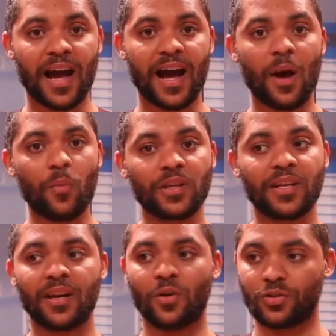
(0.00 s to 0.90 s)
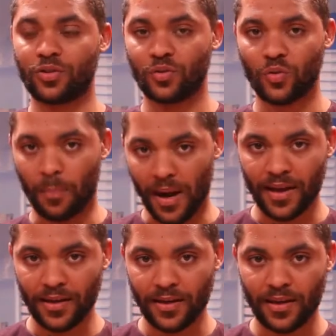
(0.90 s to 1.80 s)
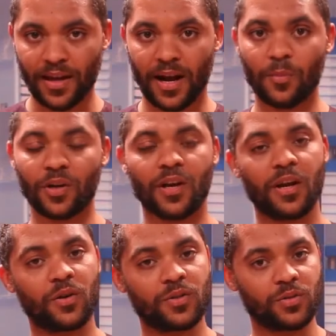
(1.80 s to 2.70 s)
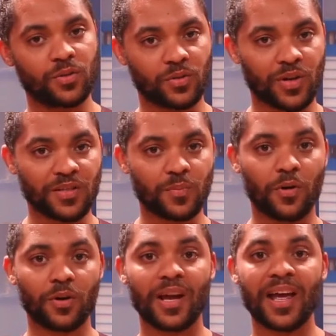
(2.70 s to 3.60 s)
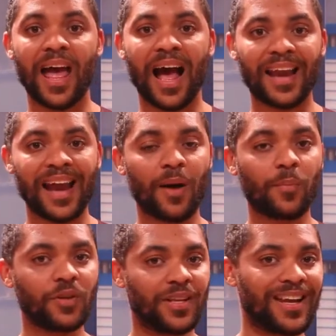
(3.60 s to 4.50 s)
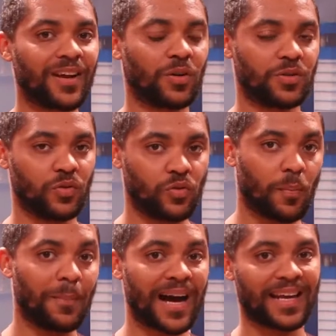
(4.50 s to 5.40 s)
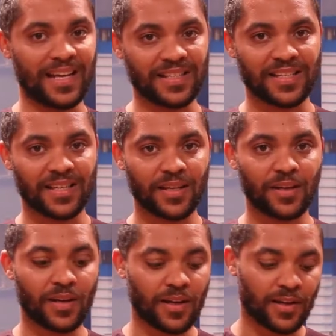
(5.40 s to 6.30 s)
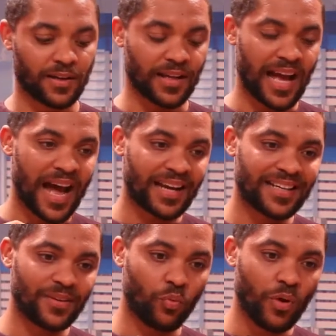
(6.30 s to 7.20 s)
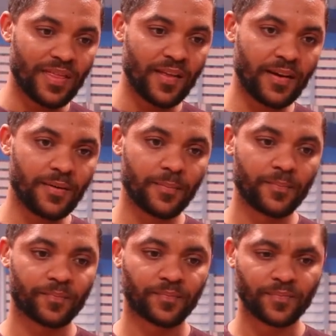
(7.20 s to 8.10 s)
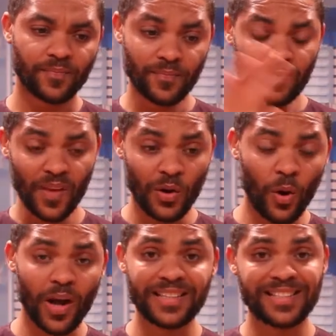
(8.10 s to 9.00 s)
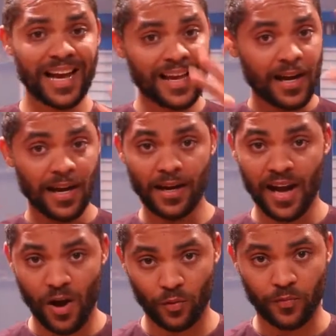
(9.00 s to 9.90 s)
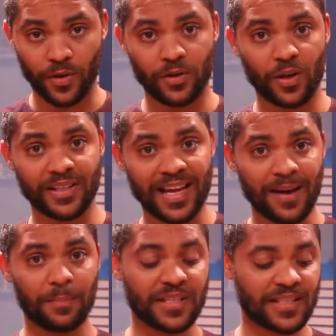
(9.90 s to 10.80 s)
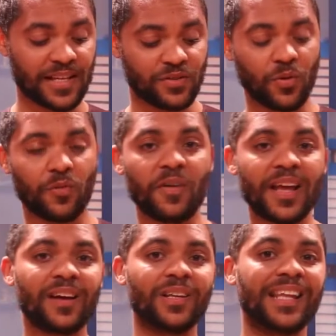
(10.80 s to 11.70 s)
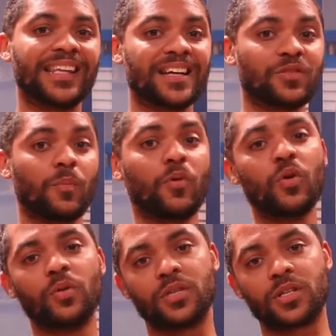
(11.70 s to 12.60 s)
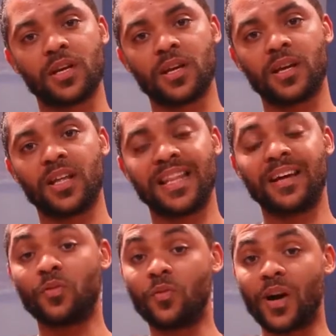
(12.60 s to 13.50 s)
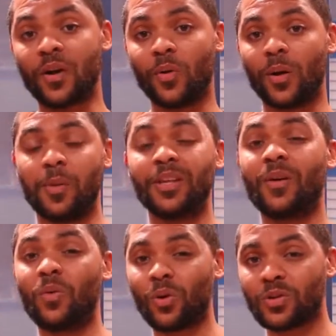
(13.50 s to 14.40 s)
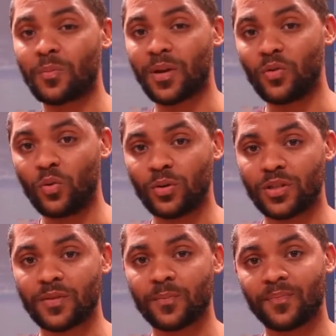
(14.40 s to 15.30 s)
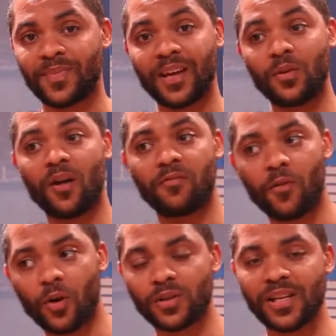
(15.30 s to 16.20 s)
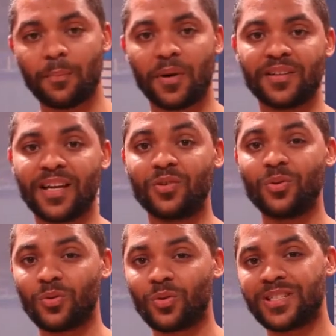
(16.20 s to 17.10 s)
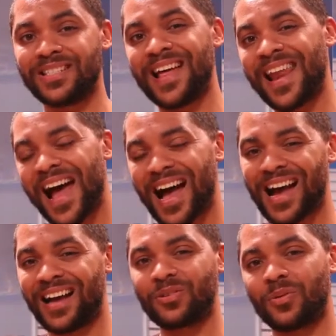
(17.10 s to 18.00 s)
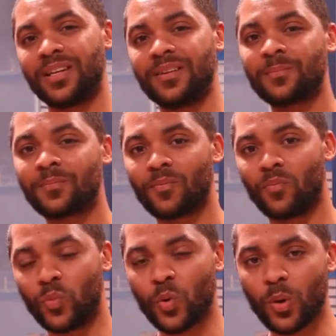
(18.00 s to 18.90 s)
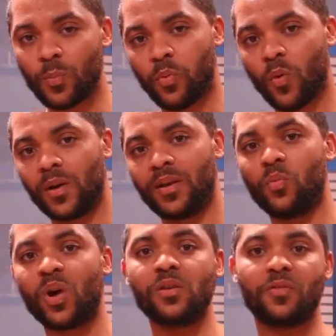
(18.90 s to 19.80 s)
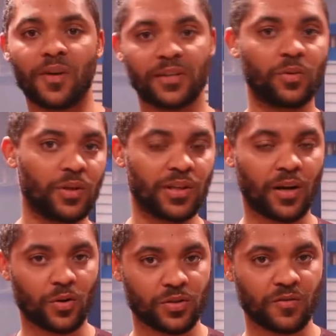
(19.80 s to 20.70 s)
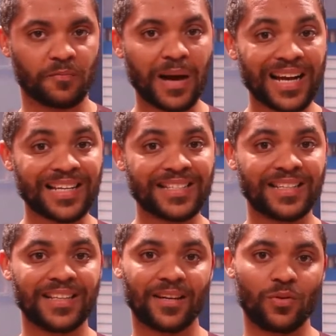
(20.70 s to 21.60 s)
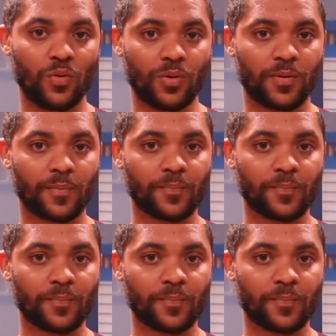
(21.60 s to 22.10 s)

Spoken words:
How much did it cost you to buy? How much did it cost you to transport? And how much did it cost you to market? And within your entire outfit, your entire business, you could find out that there are some goods that do very well, but there could also be goods that you have forgotten about, that you don't notice, that are actually doing poorly when you factor in the cost of marketing that good.